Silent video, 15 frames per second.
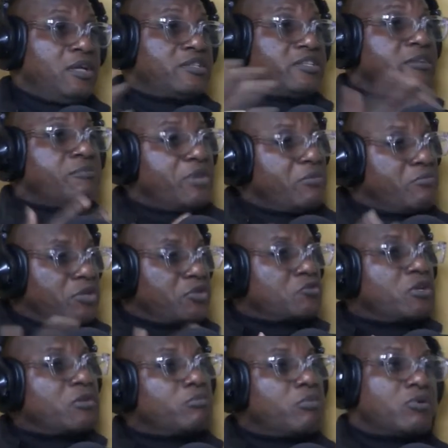Let it be
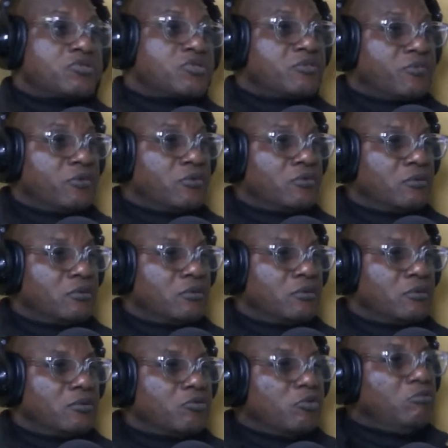between both of you.
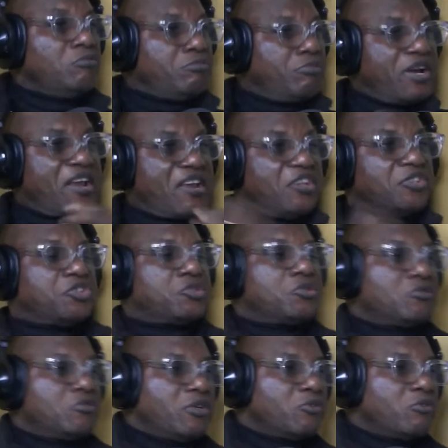Don't bring the
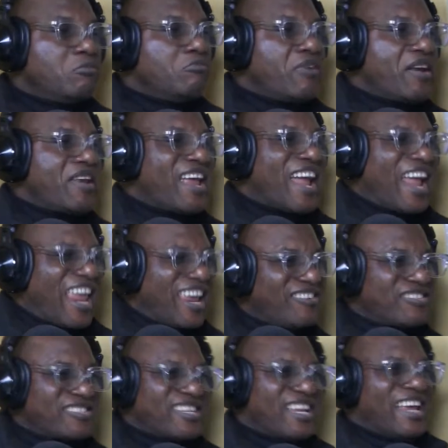children, don't bring the
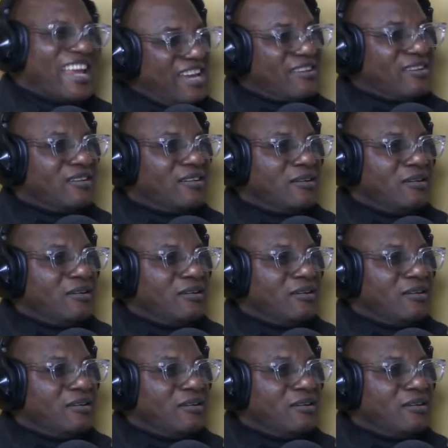kids in.